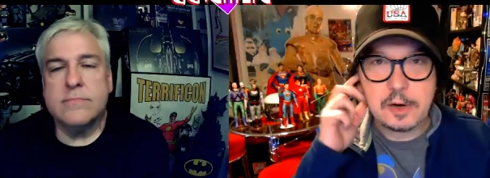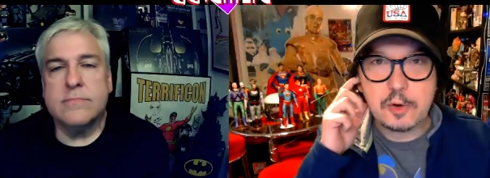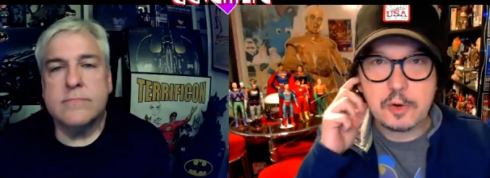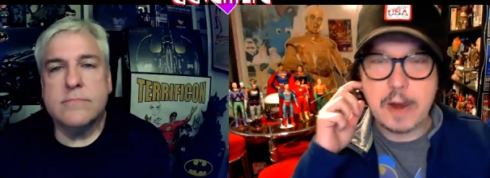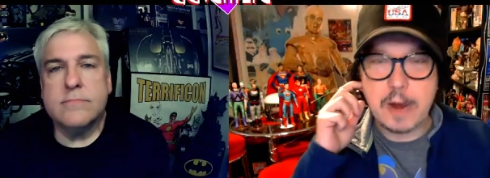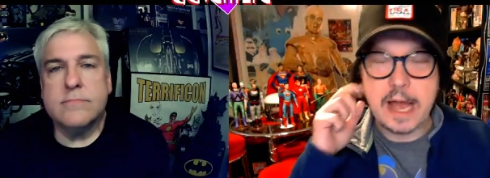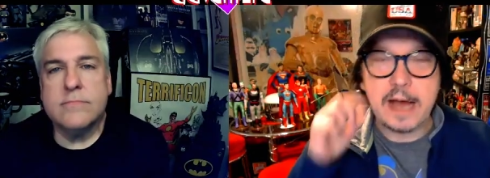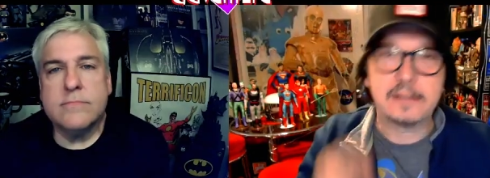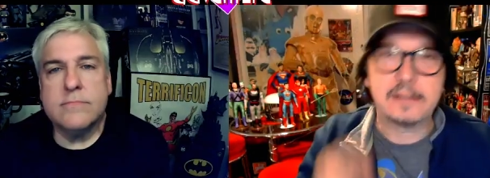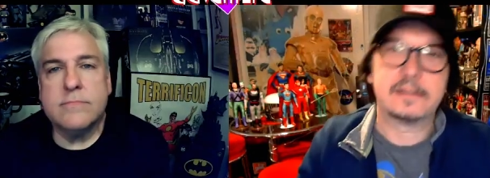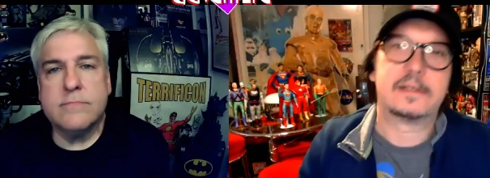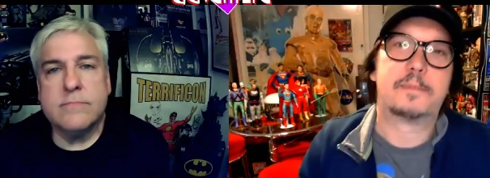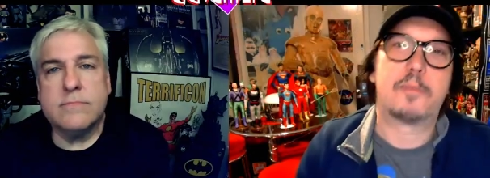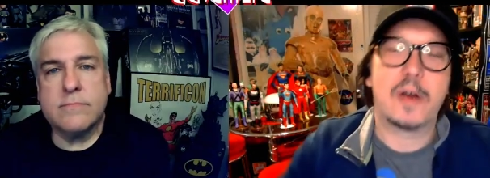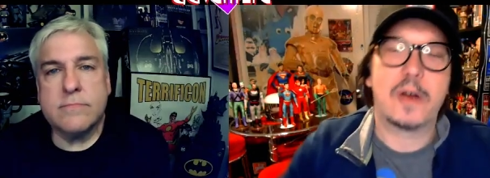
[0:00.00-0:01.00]

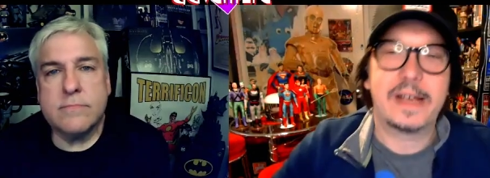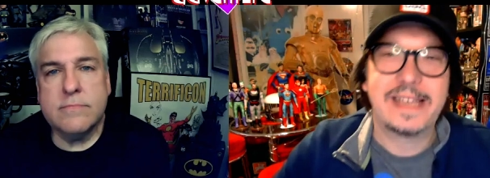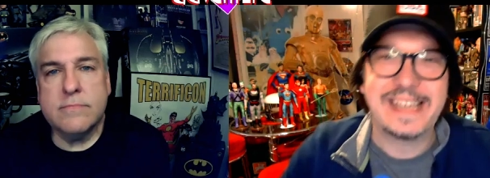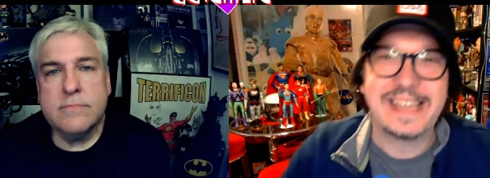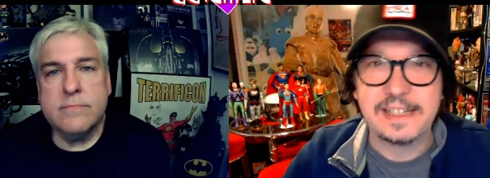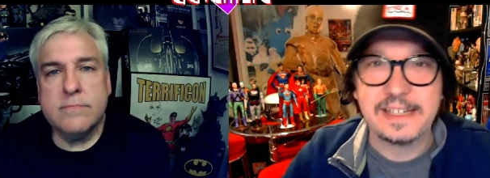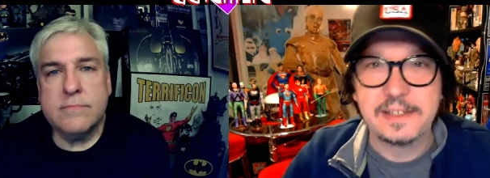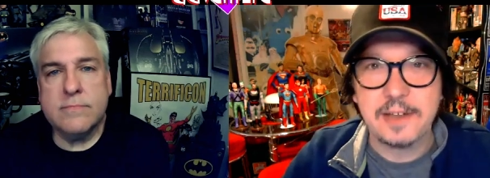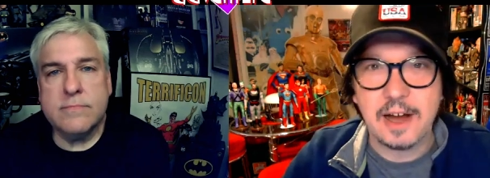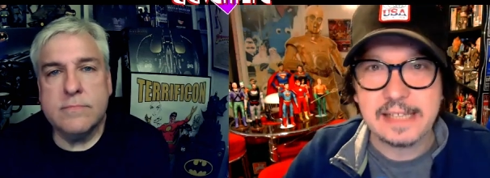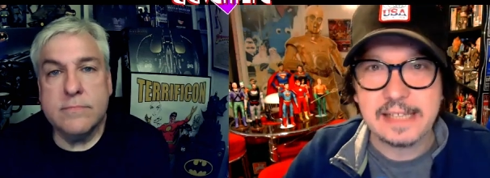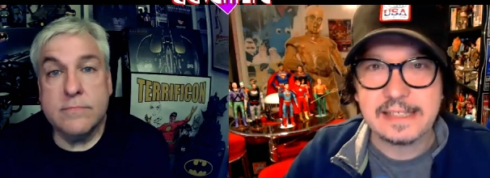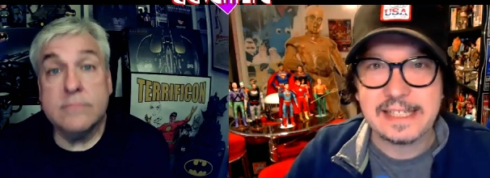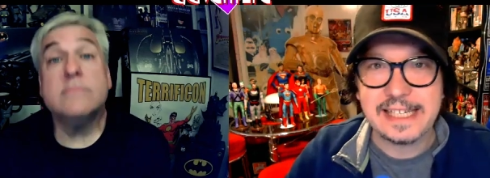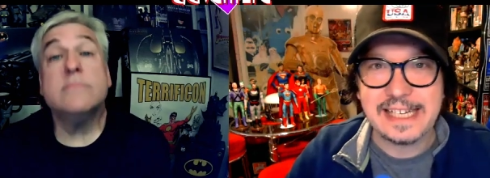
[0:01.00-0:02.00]
Speaker 1: groundbreaking
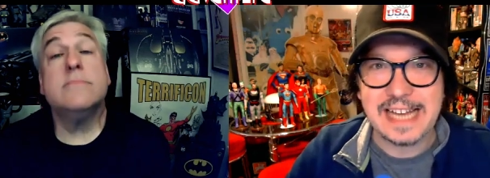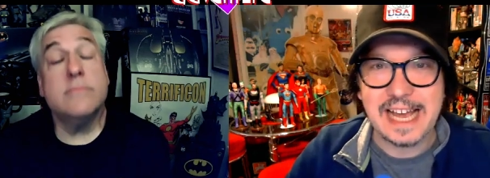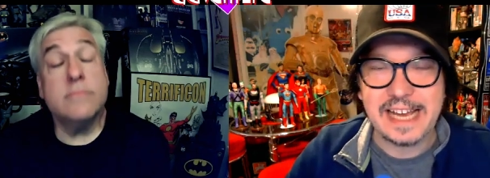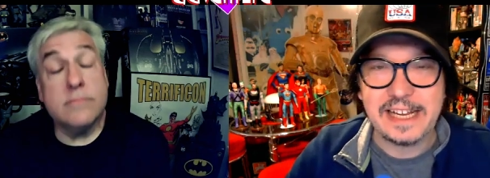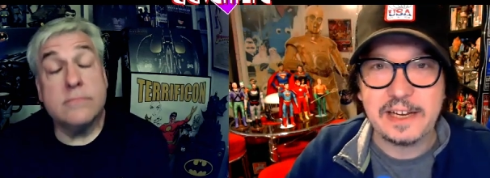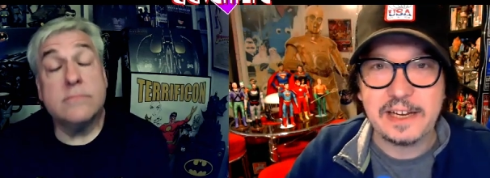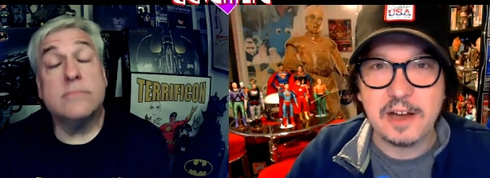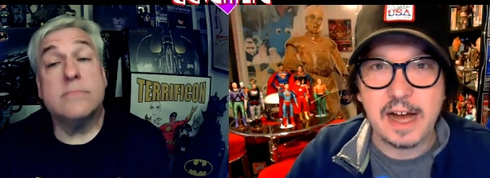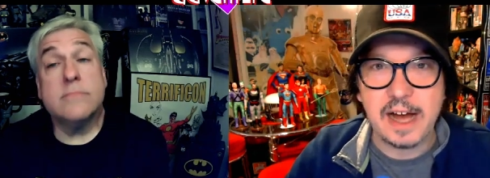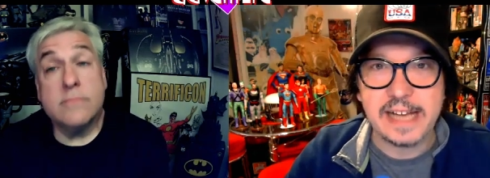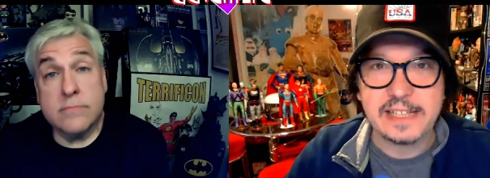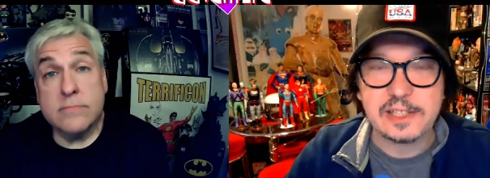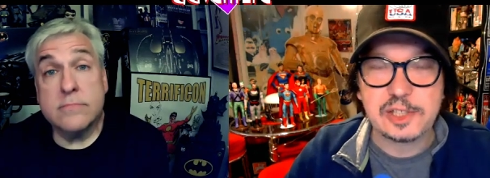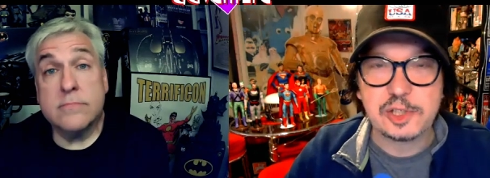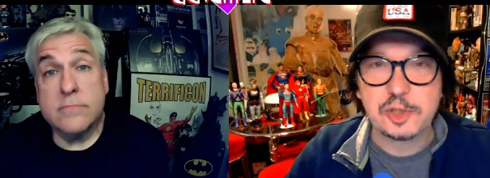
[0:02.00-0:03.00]

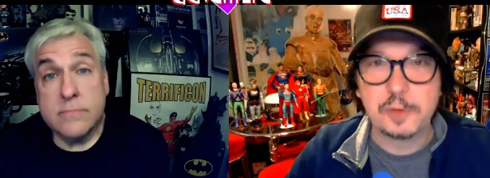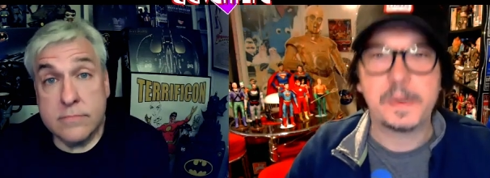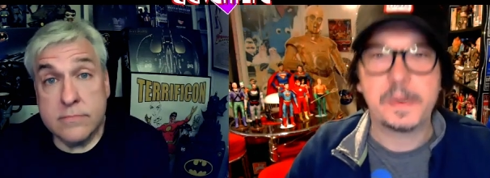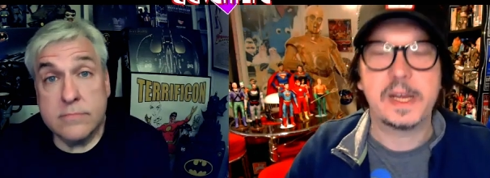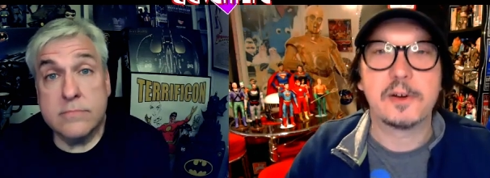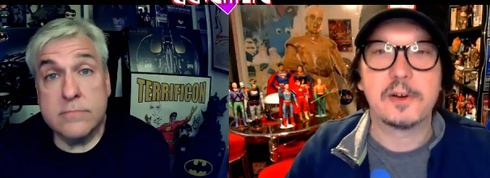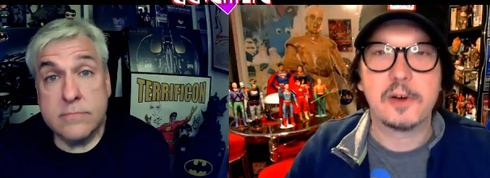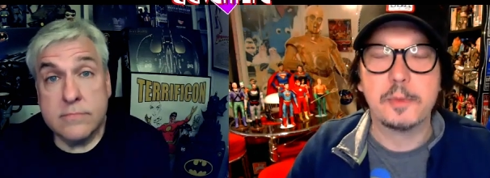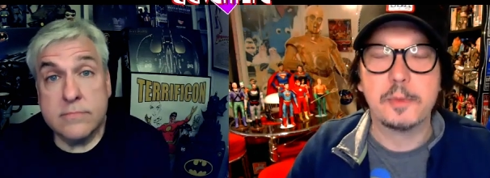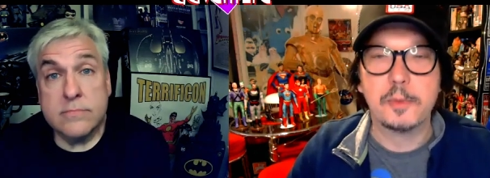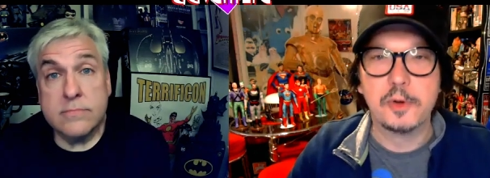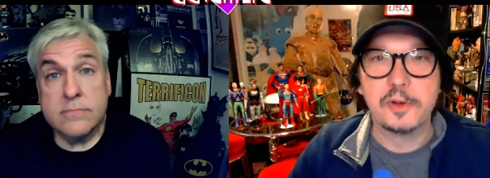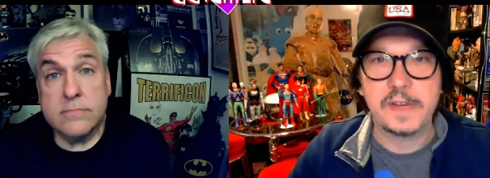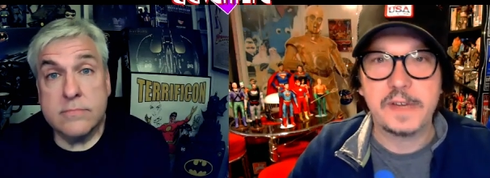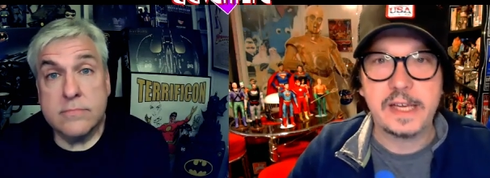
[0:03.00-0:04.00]
1989 superhero
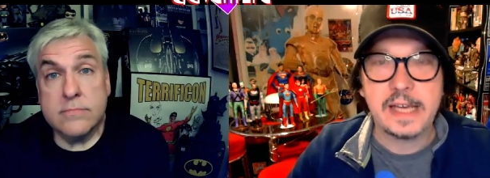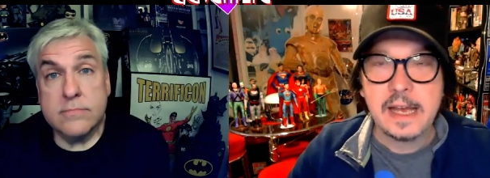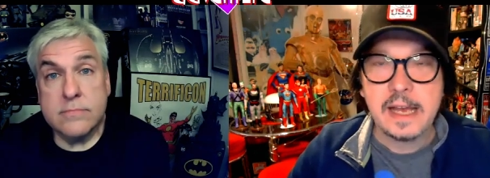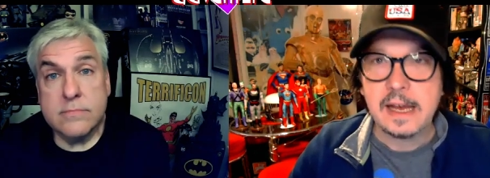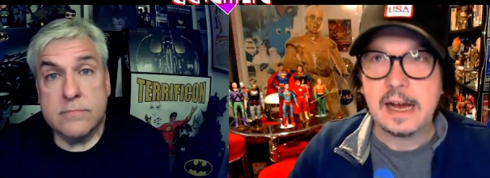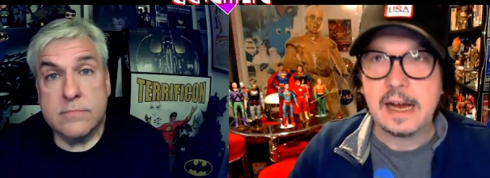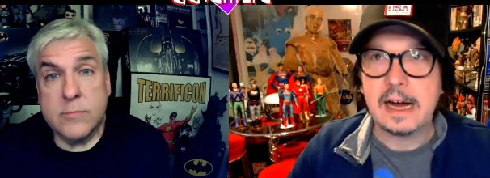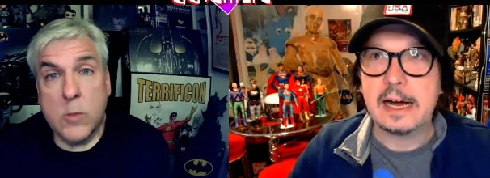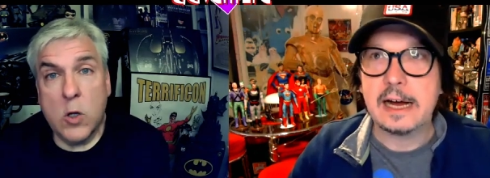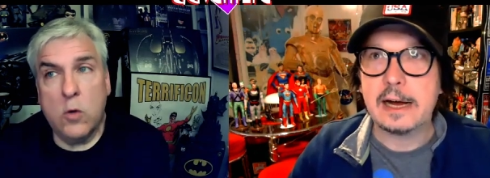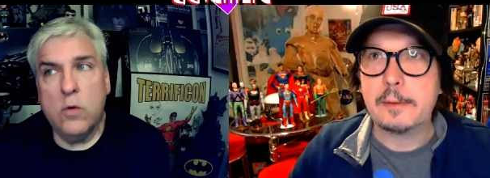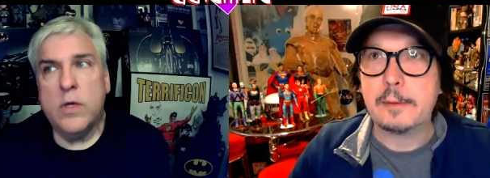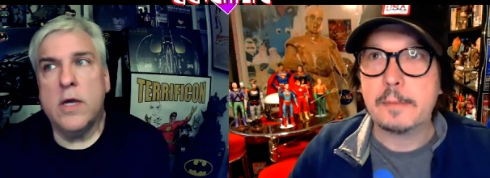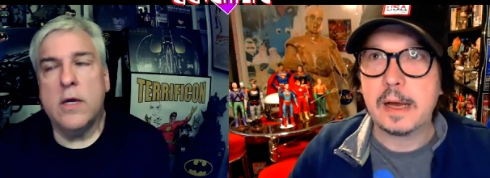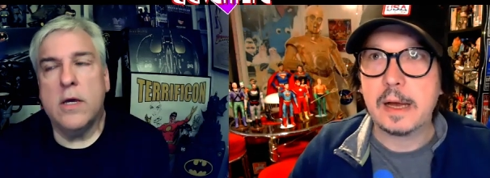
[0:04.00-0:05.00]
movie. Oh,
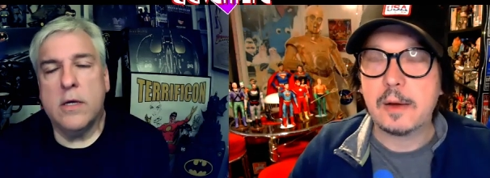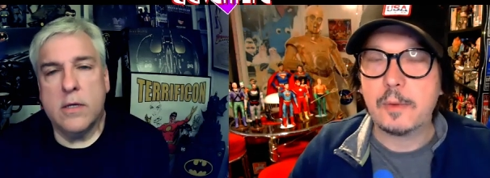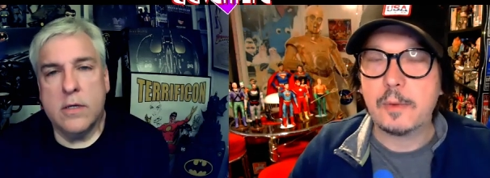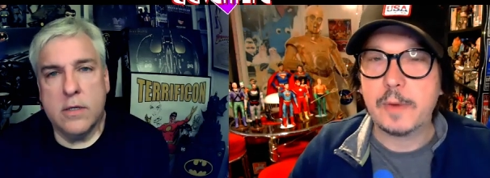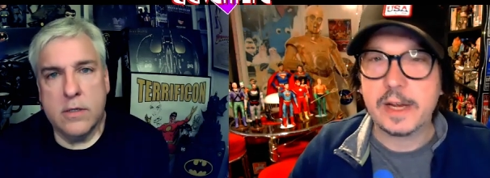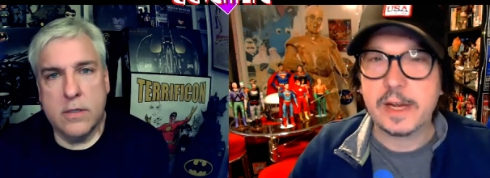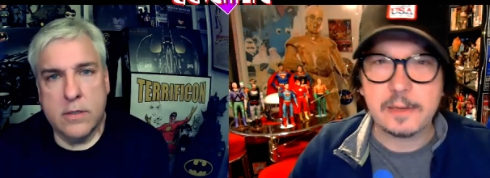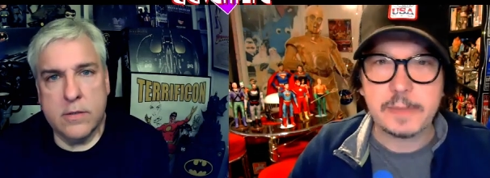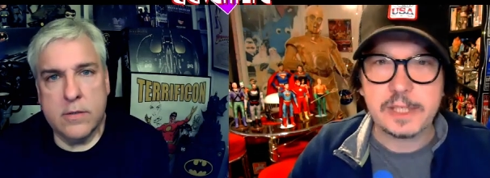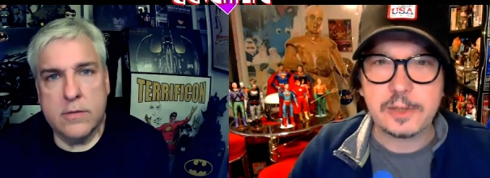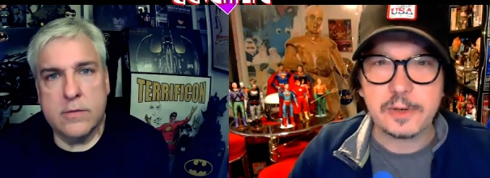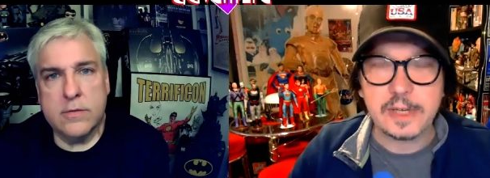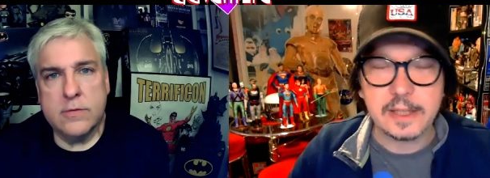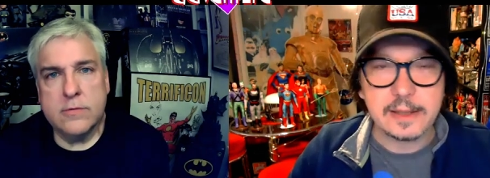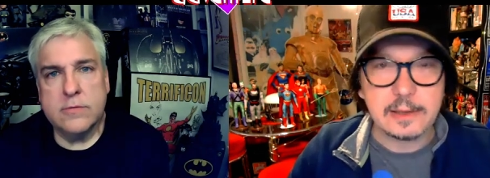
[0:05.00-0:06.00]
um, oh, yeah. We're going to be
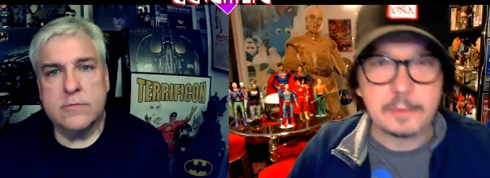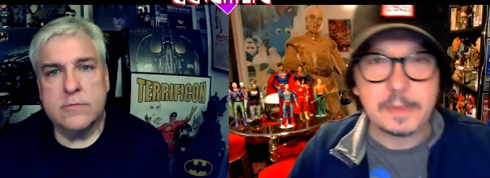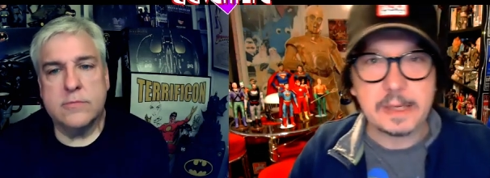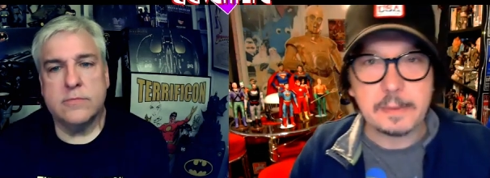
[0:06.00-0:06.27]
talking a little bit